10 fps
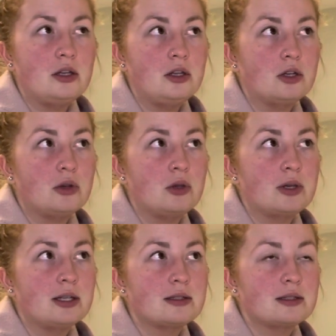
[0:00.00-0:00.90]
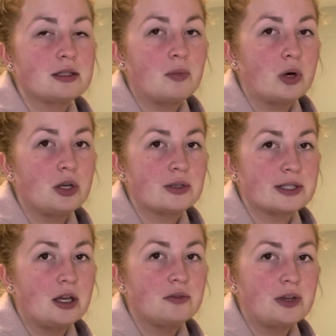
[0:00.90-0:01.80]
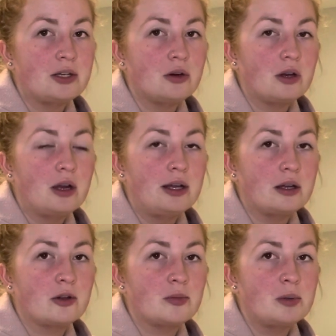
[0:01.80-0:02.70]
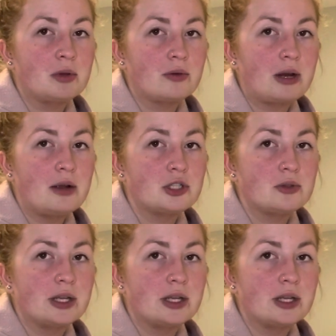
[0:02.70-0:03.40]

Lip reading: you know, you can support yourself and your and other people around you.